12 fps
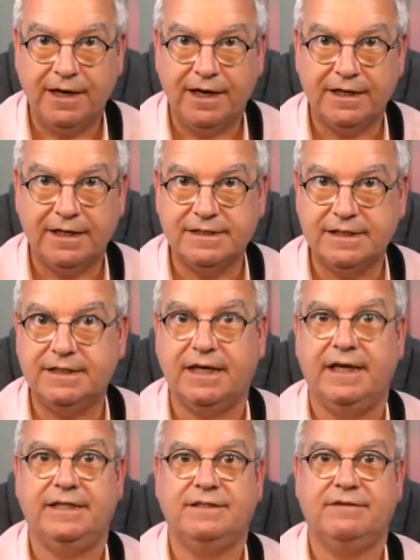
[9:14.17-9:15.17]
and i said
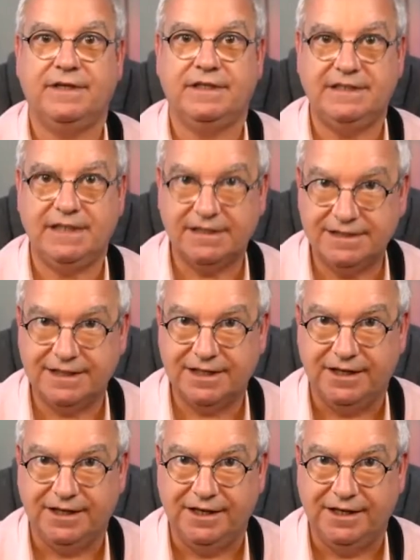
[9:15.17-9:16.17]
that is a fantastic
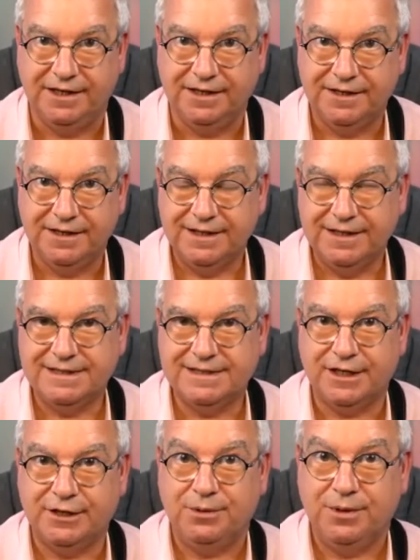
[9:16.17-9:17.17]
idea
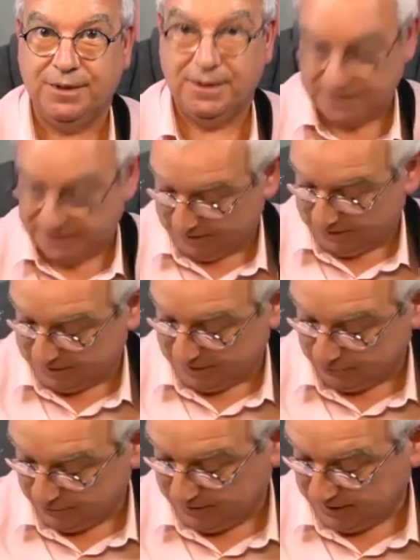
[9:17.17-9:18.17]
so uh,
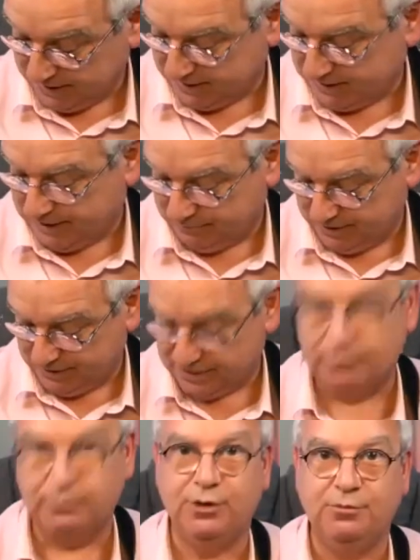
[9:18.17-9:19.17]
then we nicknamed it
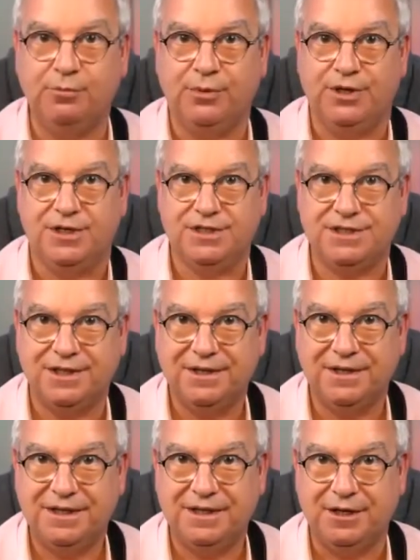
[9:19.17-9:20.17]
the moonburst
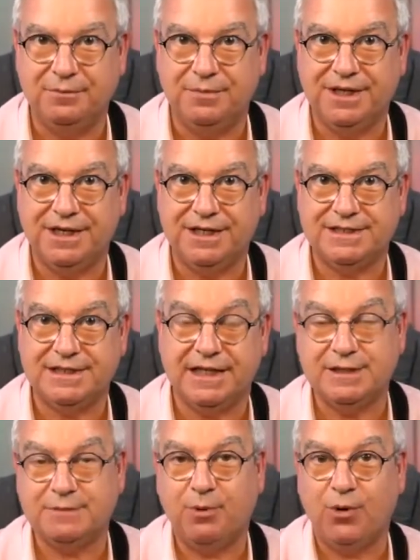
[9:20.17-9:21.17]
you know, because
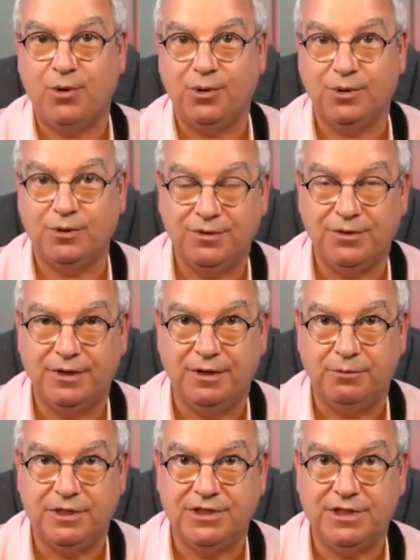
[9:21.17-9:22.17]
Les Paul uh,
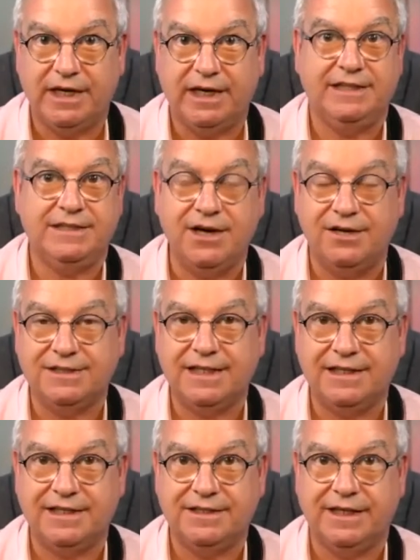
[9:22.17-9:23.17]
with their guitars
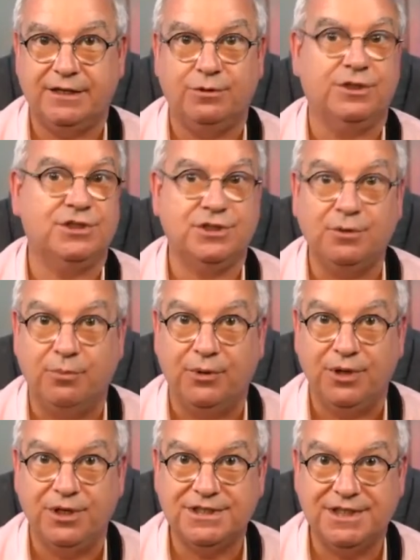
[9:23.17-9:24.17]
had a thing called a
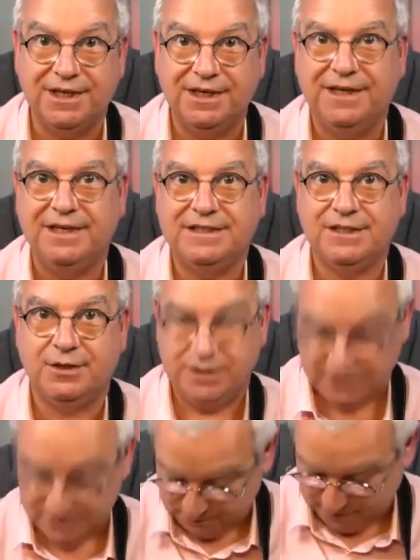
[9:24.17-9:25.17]
sunburst. So
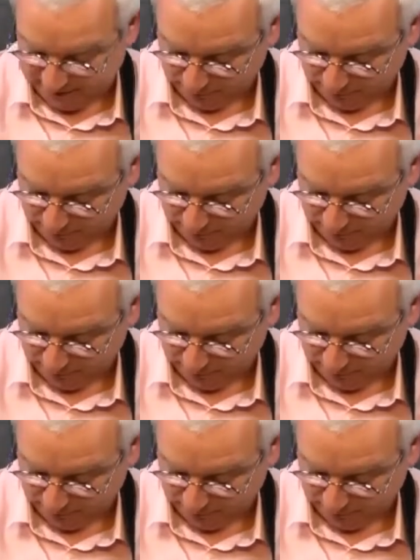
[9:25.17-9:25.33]
this being